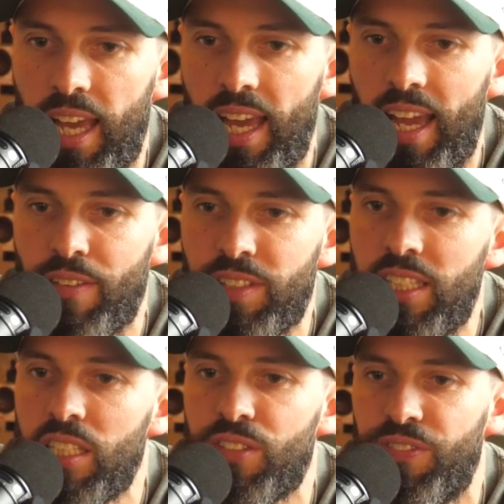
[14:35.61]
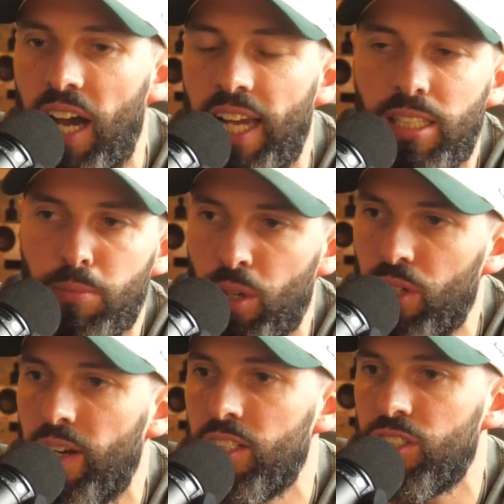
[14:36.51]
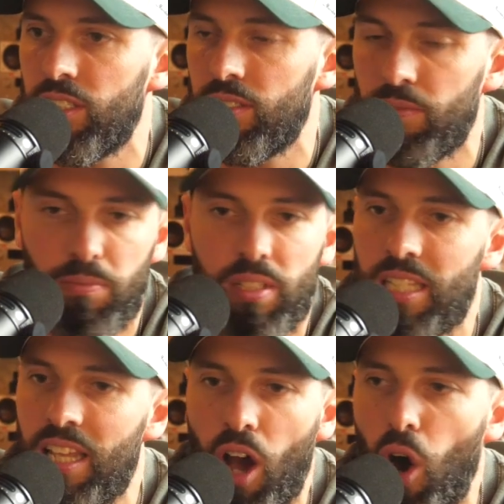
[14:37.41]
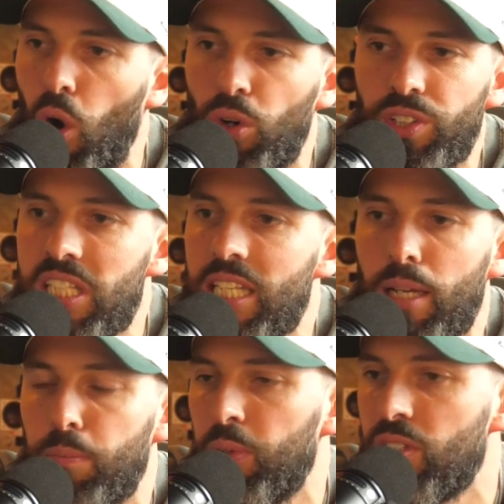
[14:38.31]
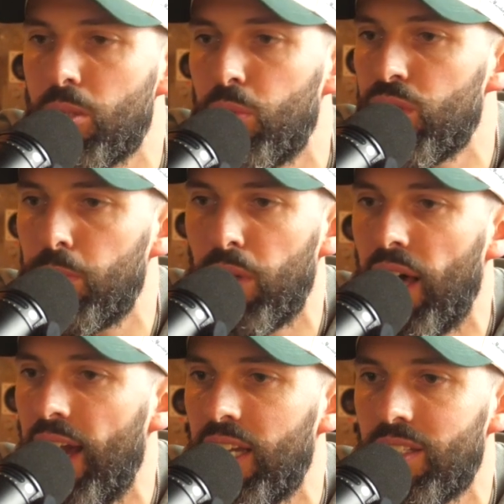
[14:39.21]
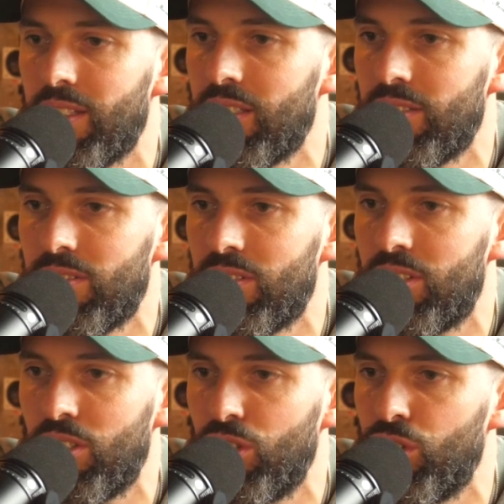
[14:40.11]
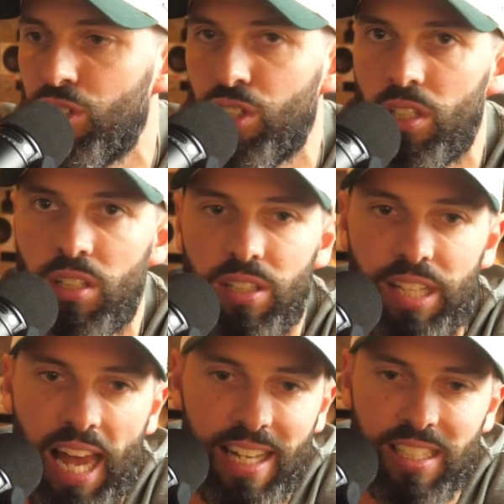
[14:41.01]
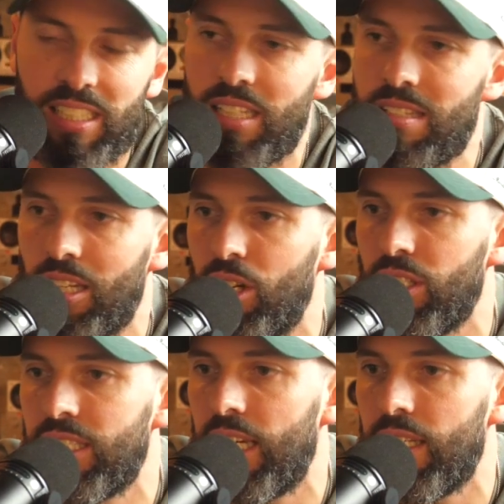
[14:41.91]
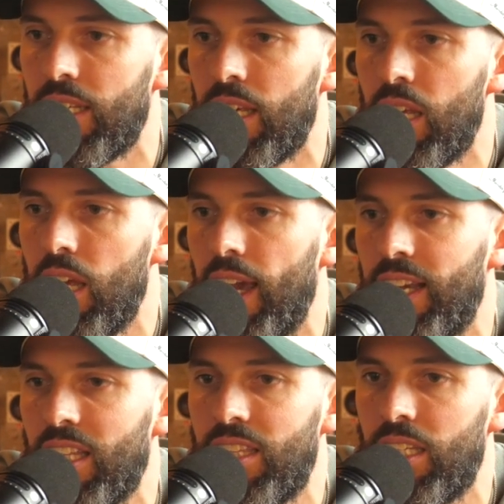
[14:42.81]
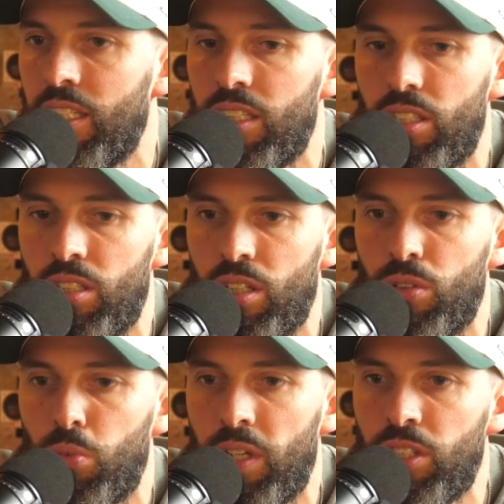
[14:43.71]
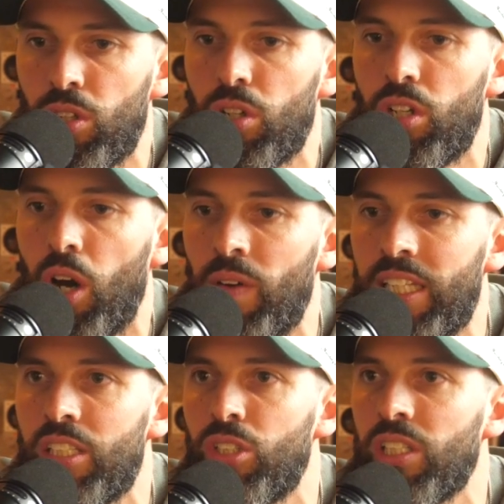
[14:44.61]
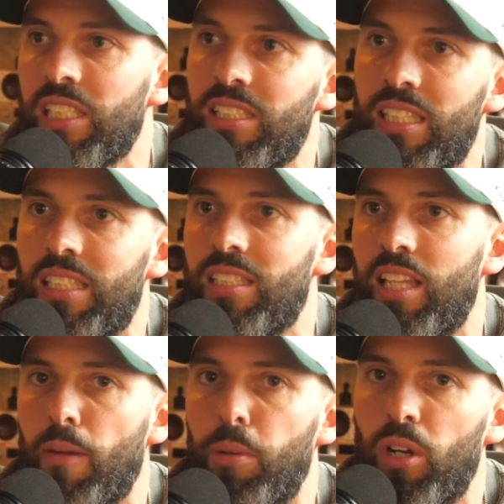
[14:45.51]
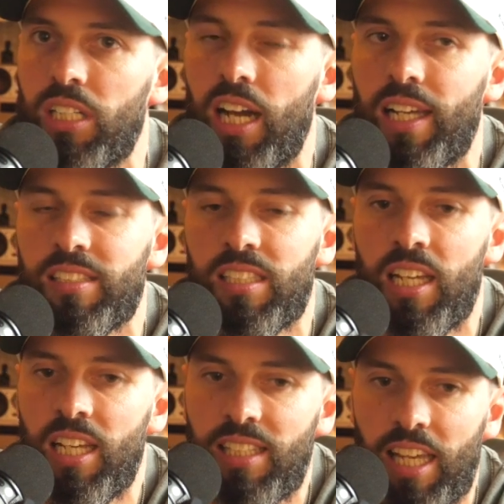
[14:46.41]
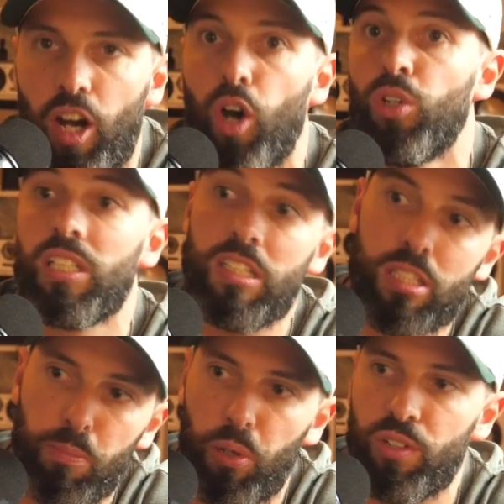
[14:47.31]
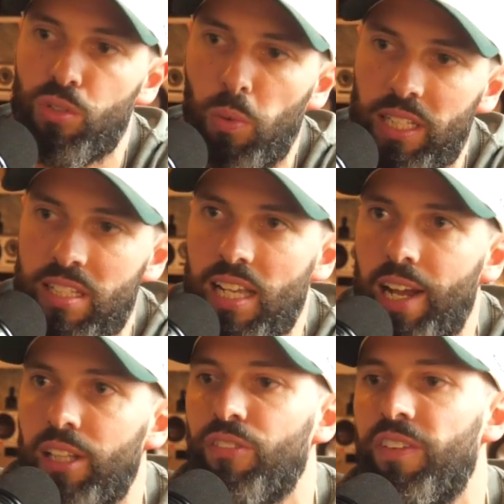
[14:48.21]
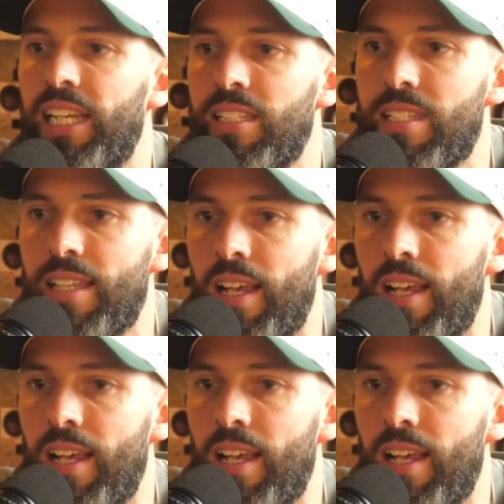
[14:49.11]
everything's fine in moderation. All the same principles apply to nutrition as it does to content. And I think, you know, when you're going and you're listening to that podcast that only supports one side of the fence,